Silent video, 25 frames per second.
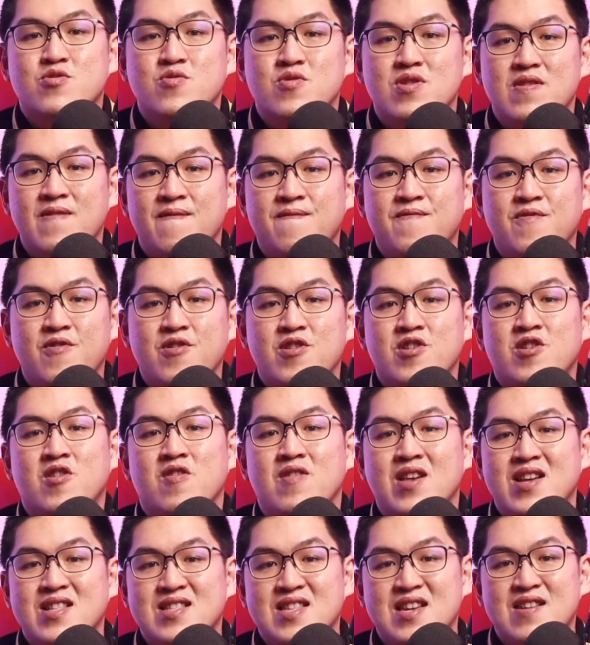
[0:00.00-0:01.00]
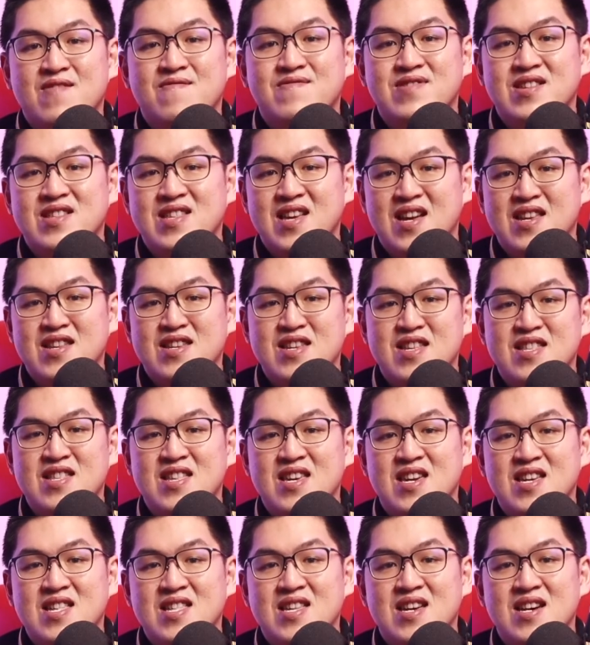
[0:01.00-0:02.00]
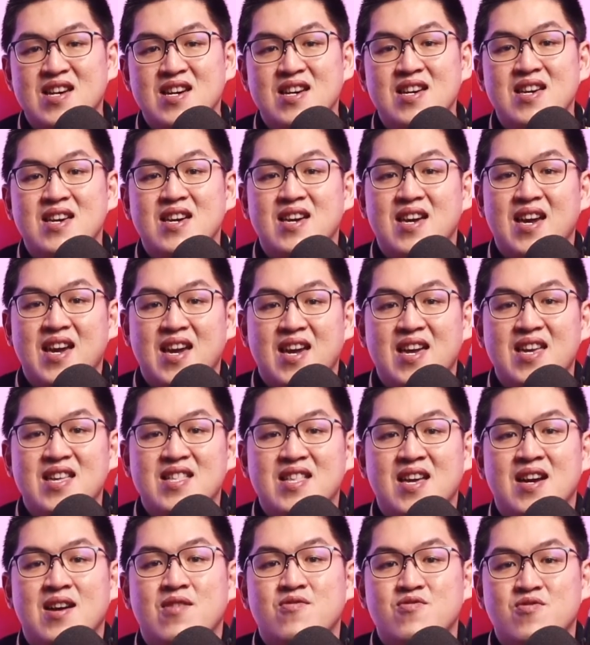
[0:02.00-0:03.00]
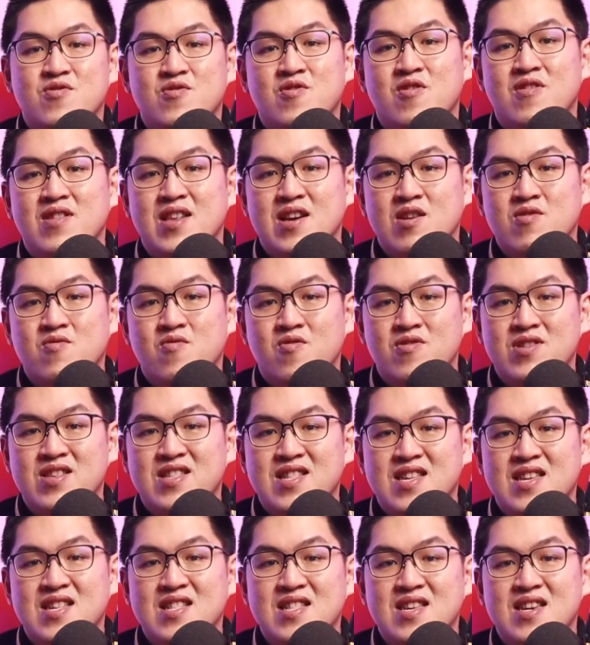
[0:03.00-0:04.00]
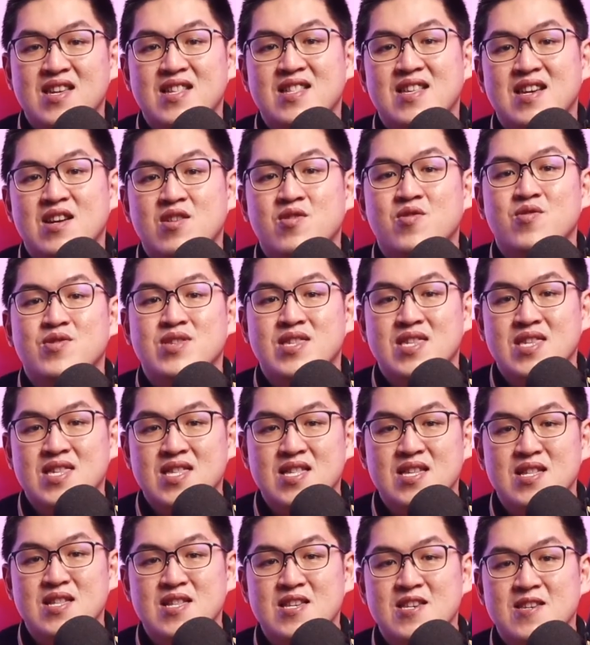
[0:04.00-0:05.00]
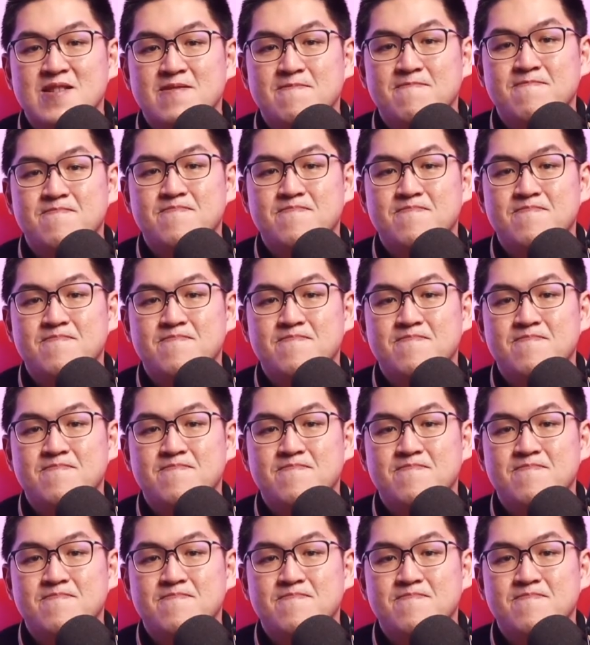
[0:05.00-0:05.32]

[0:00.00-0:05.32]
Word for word: to avoid collecting redundant data and how to collect quality data consistently.